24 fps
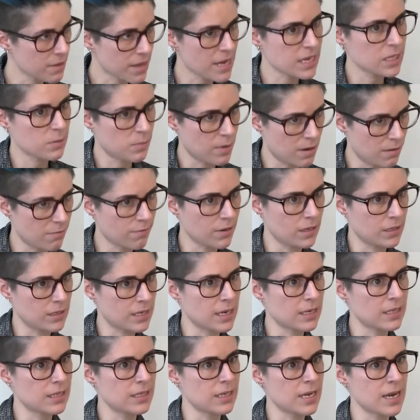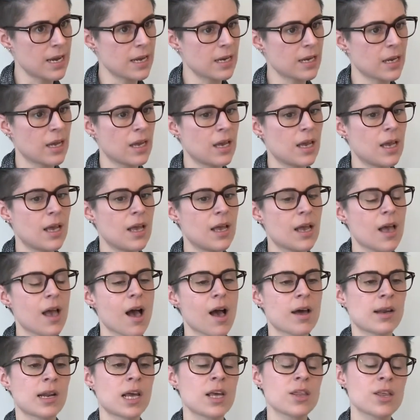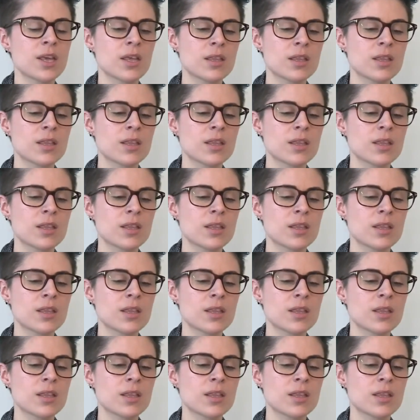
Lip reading: So that's been fantastic. And I